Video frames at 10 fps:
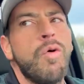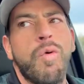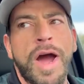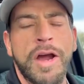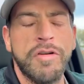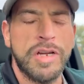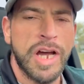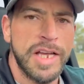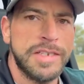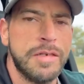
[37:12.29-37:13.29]

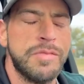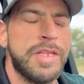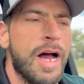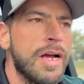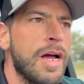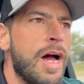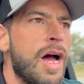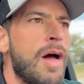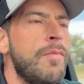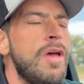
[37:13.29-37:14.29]

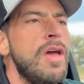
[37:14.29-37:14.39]
wiredcustoms.com.